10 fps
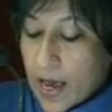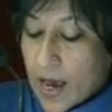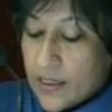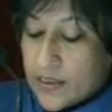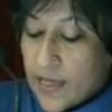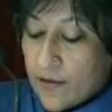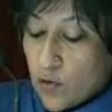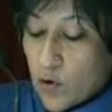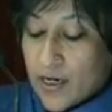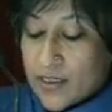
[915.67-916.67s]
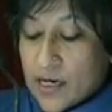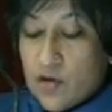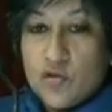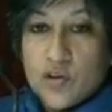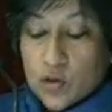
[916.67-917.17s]
and it's therefore in its
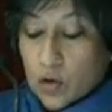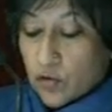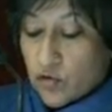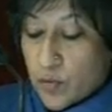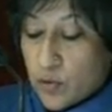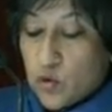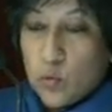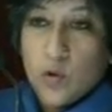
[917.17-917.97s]
interest to contribute